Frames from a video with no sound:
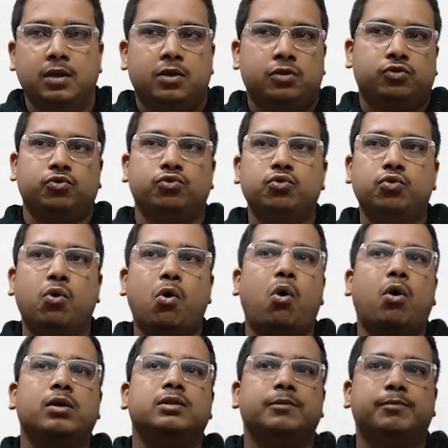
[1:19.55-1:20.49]
So you
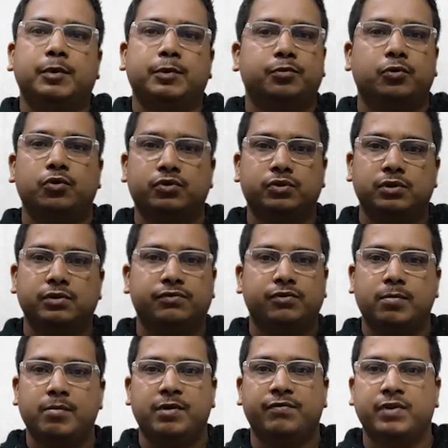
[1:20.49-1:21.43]
go out the proposals
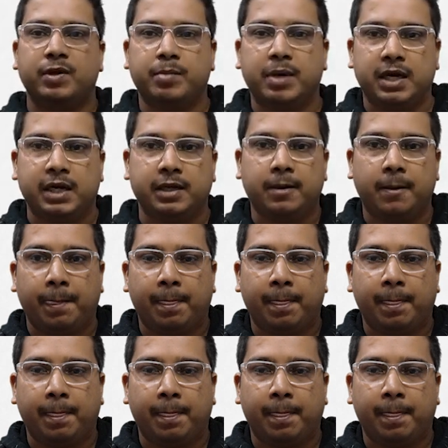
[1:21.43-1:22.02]
from everybody,